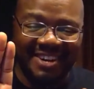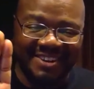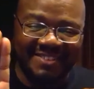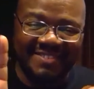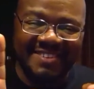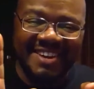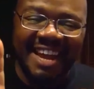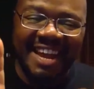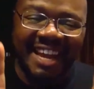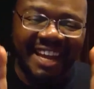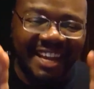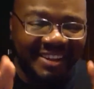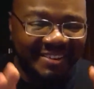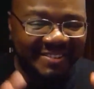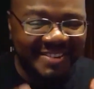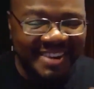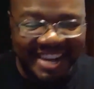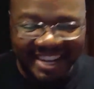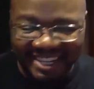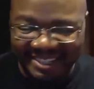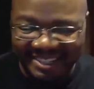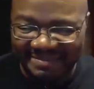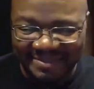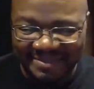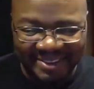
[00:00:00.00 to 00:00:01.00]
I'm sorry. We're
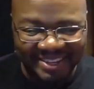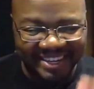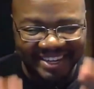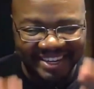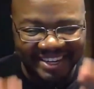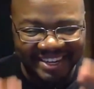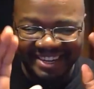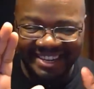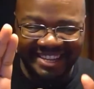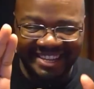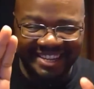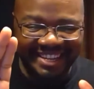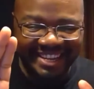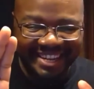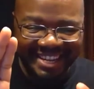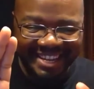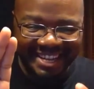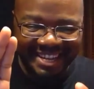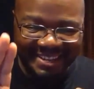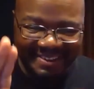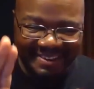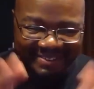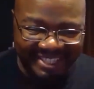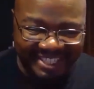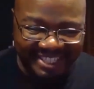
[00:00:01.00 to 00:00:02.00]
not, we're not spoiling.
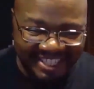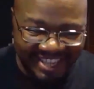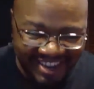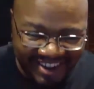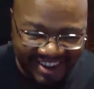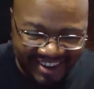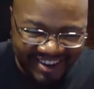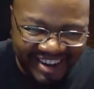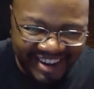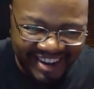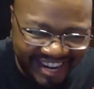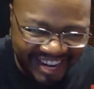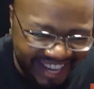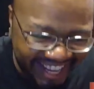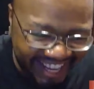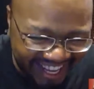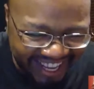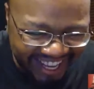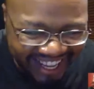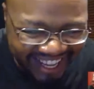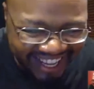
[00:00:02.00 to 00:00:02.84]
I'm sorry.